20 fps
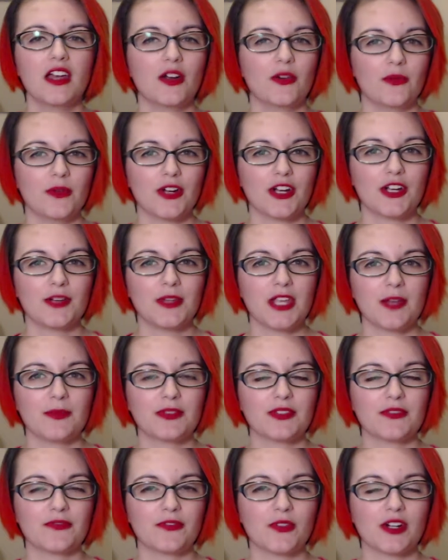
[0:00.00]
Welcome to
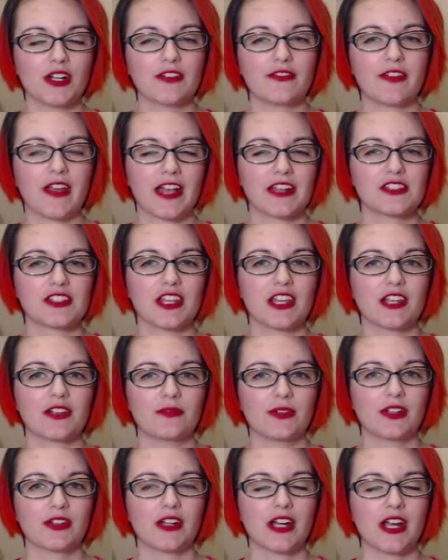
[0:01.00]
episode 4 of Hashtag
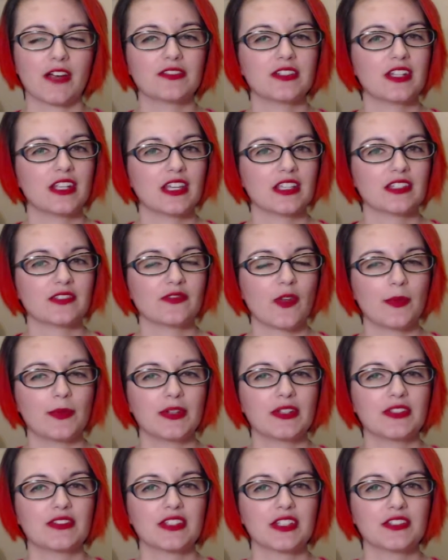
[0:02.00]
Warcraft. Today is
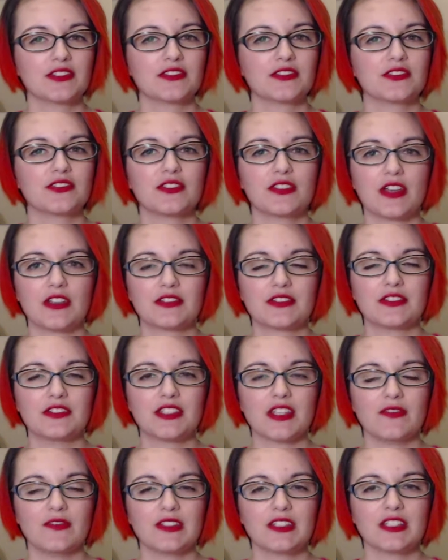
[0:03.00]
February 6th,
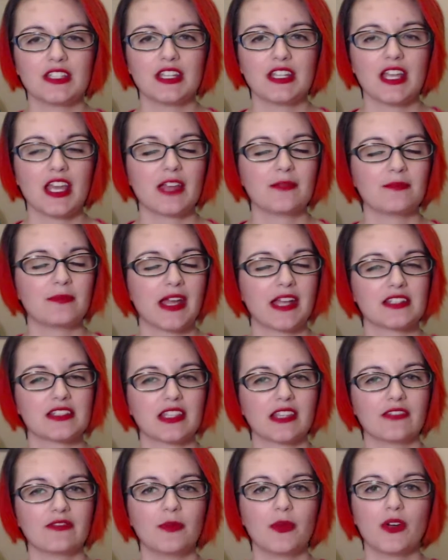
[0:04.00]
2017, and patch
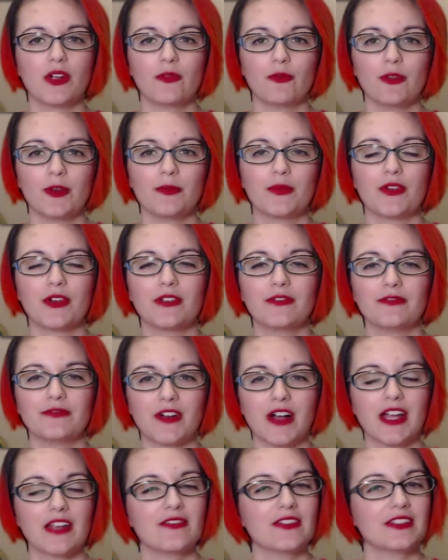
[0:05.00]

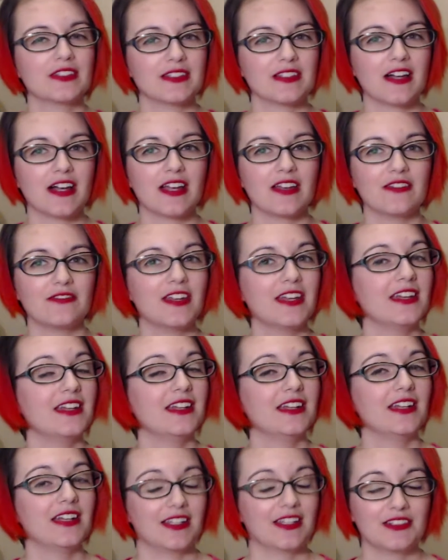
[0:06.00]
7.1.5 is live,
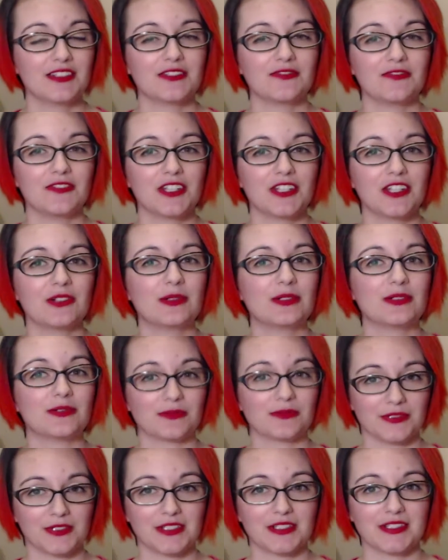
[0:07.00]
and this video is
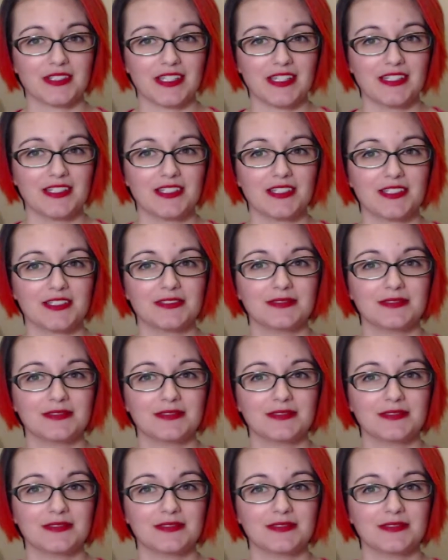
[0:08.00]
really late.